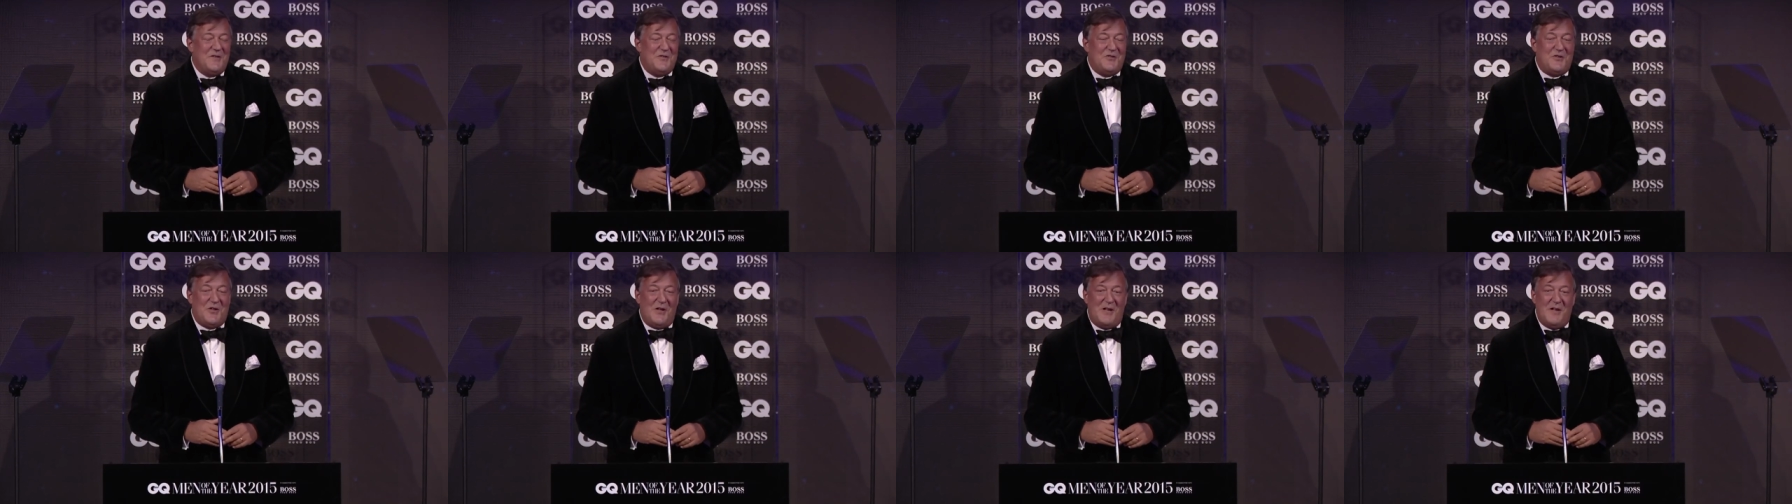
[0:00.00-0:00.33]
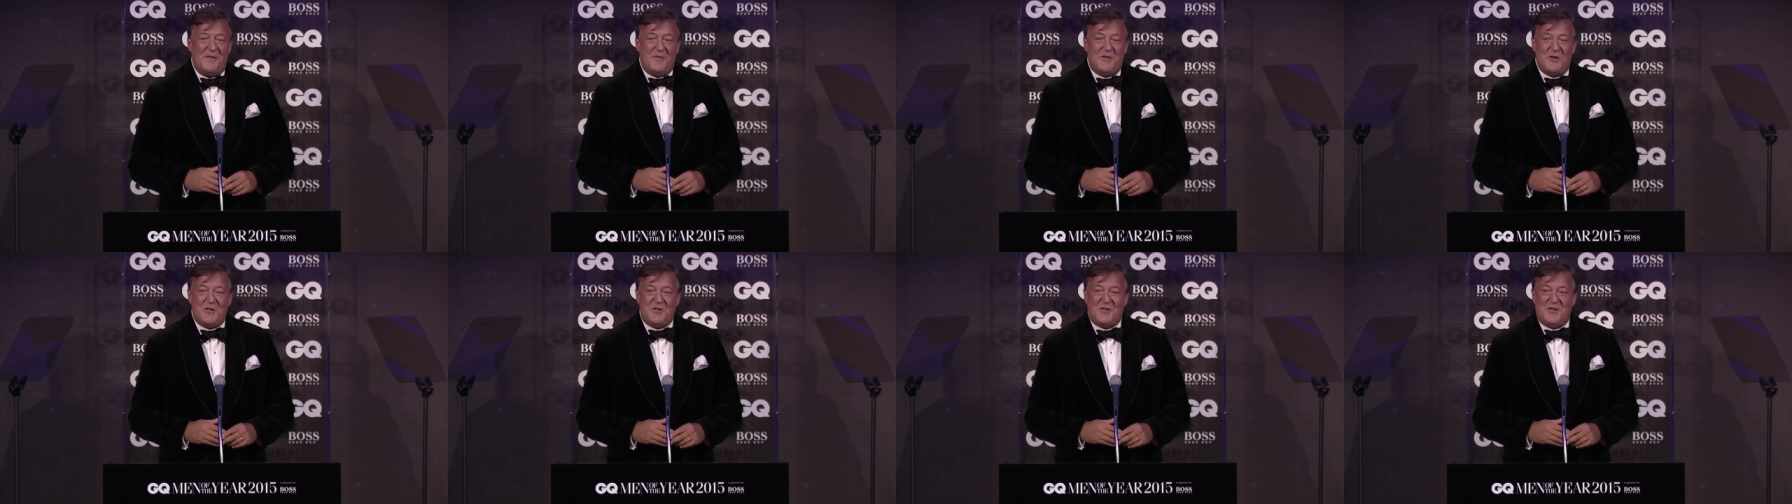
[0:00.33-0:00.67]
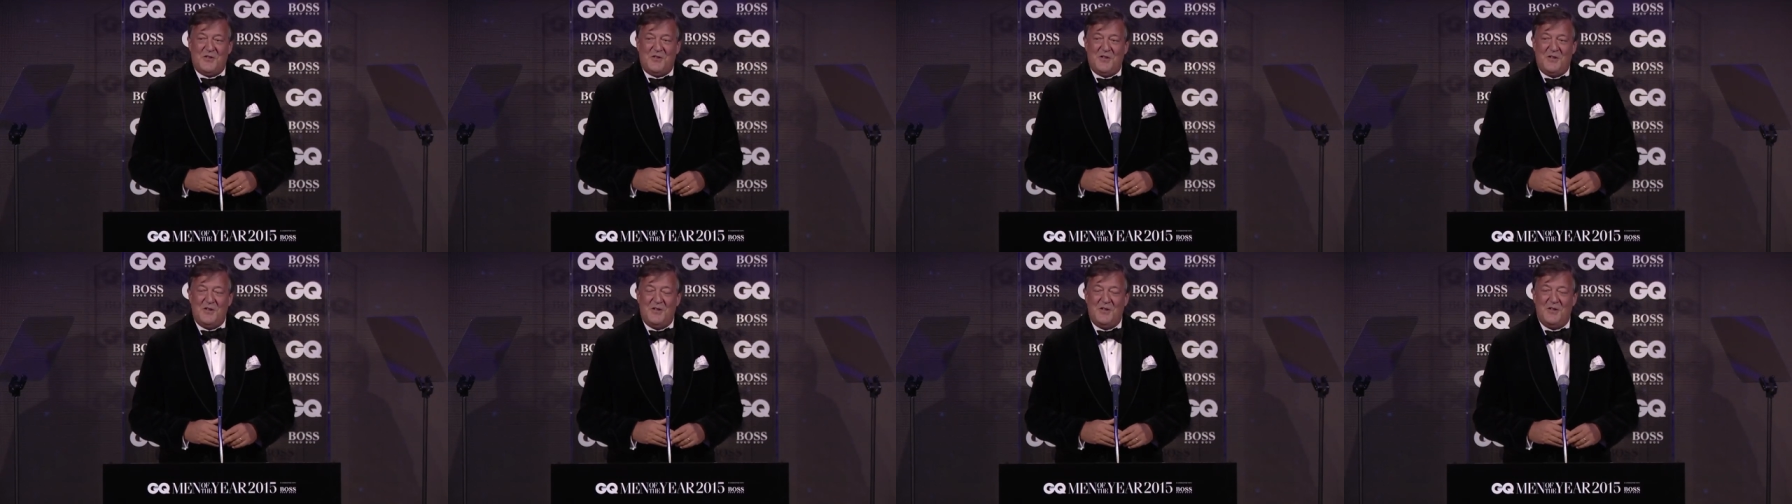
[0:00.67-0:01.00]
delivered
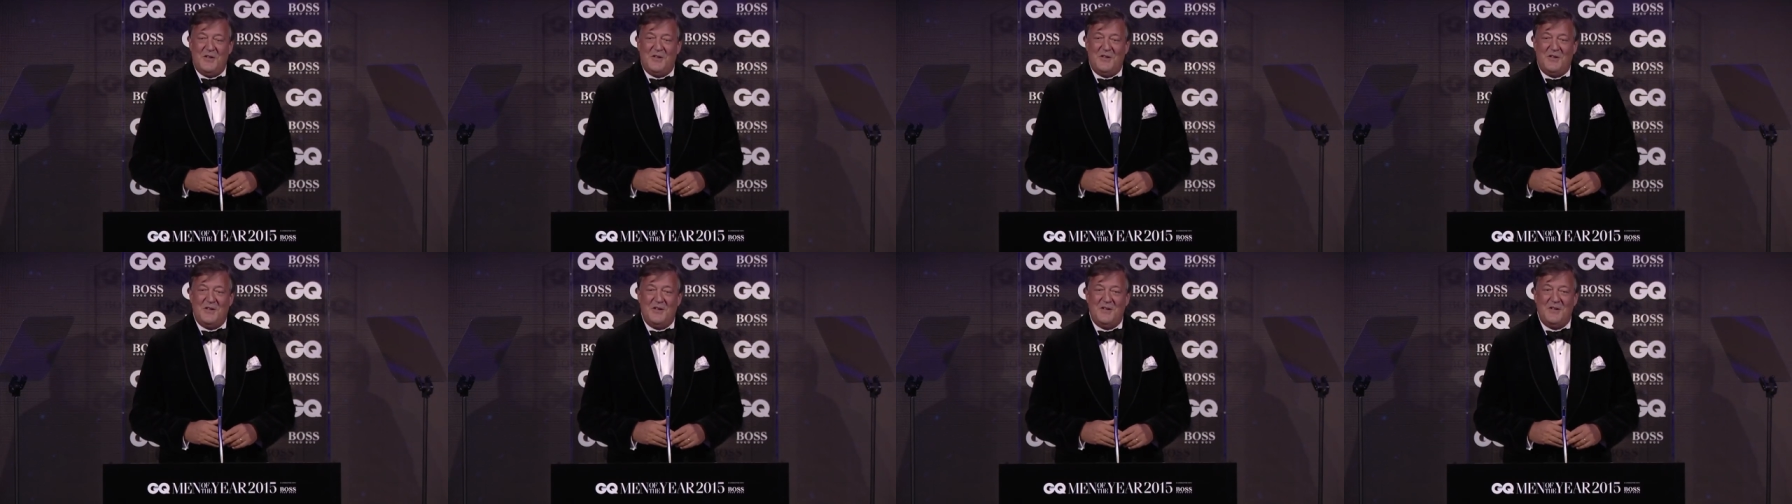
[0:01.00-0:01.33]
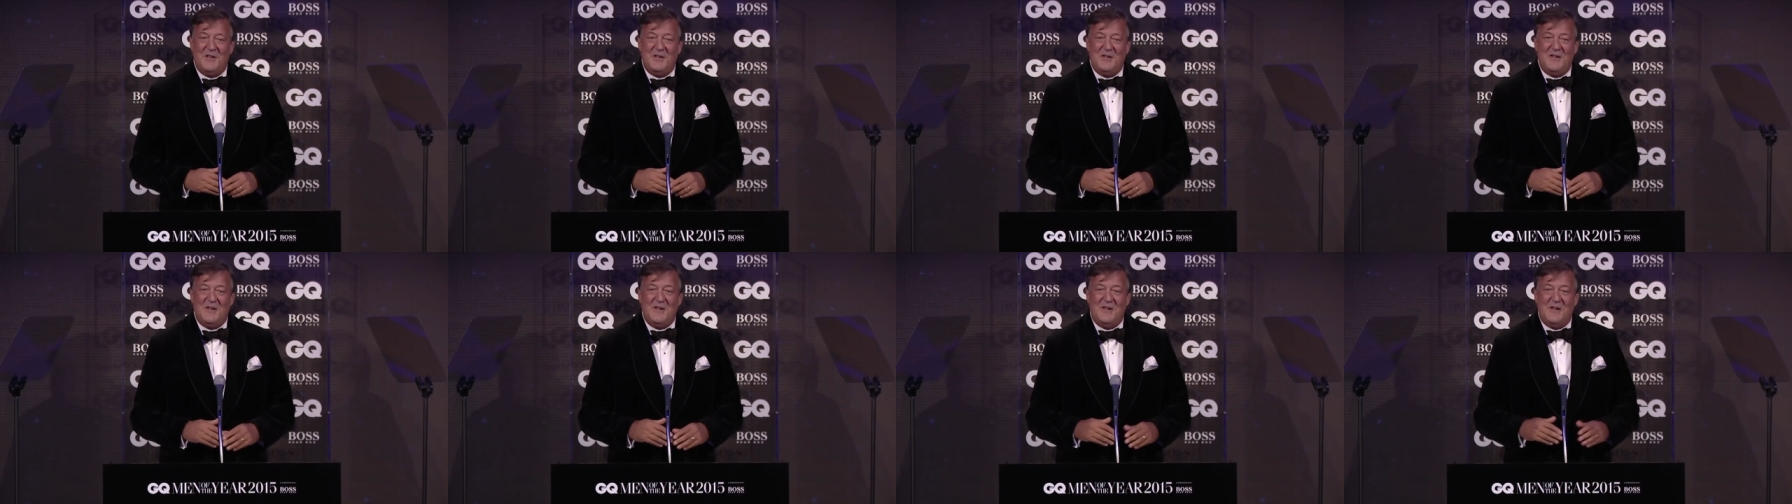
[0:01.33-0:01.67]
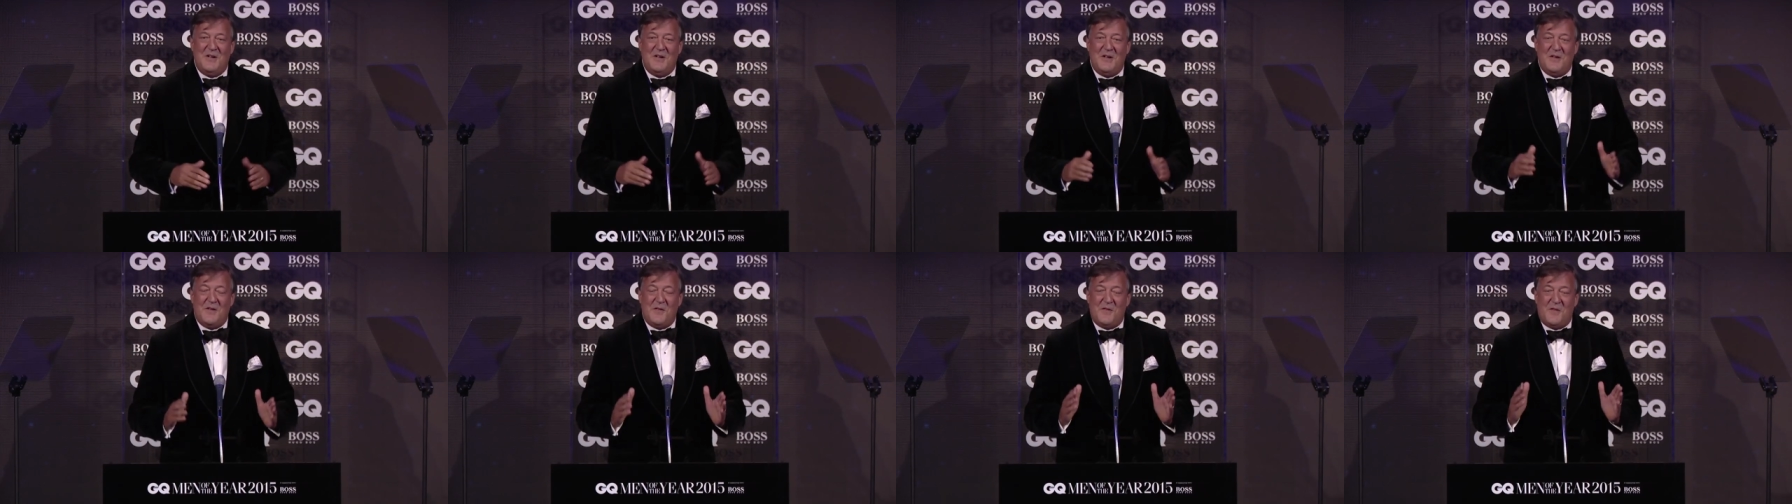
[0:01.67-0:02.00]

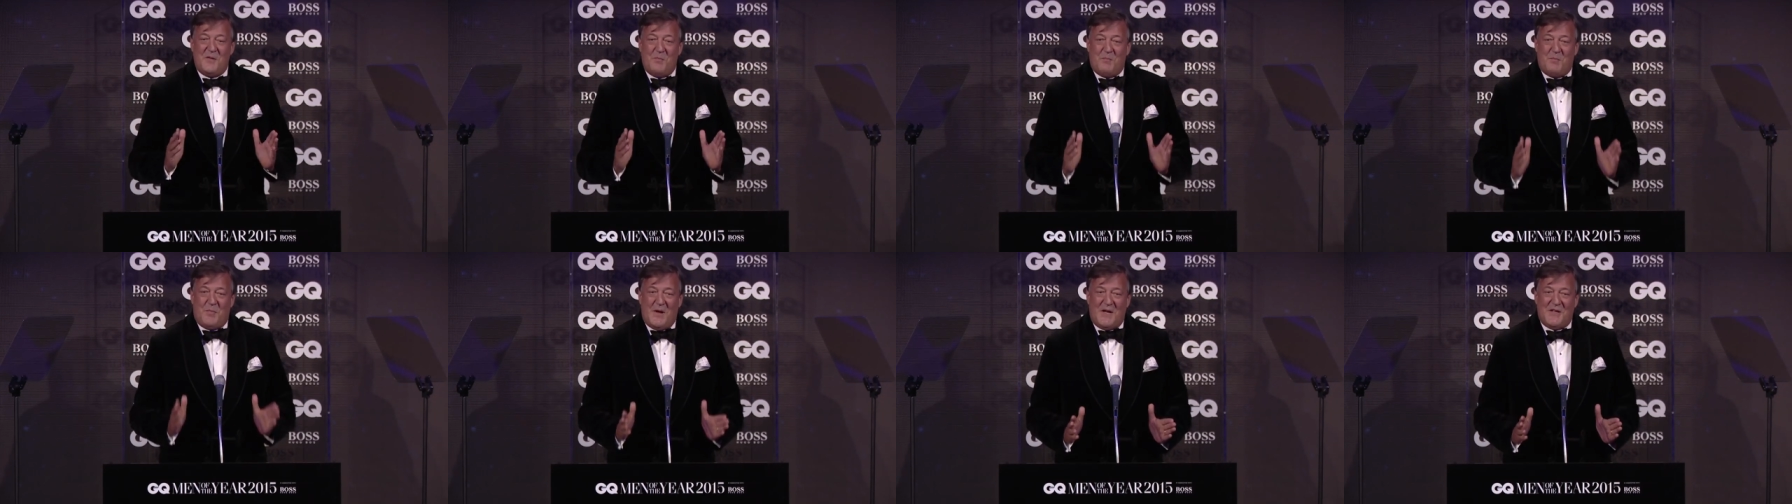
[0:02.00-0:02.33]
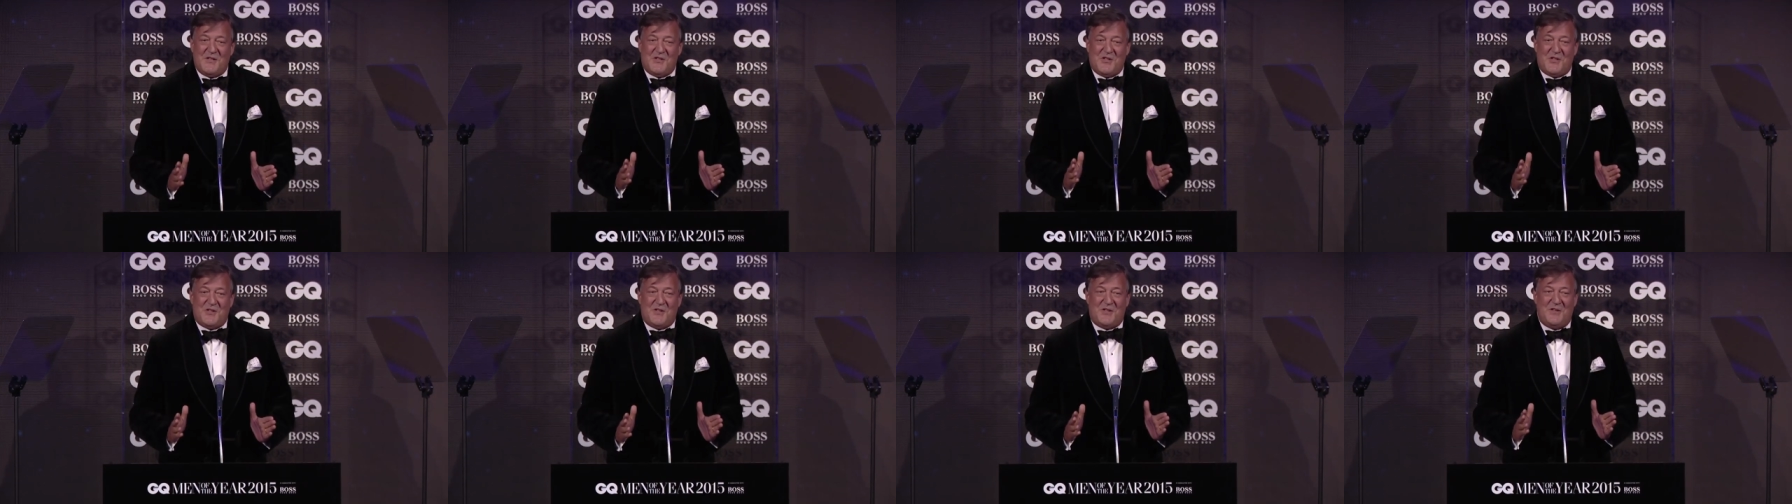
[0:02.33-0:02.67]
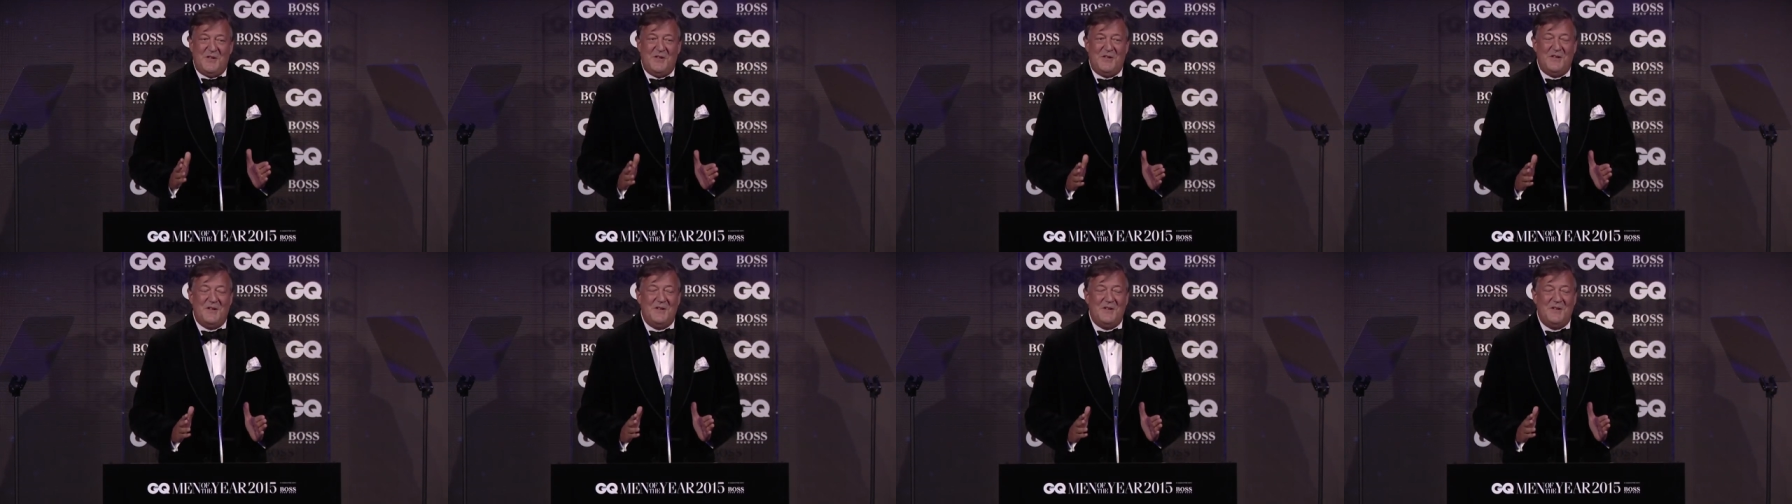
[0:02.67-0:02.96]
the best,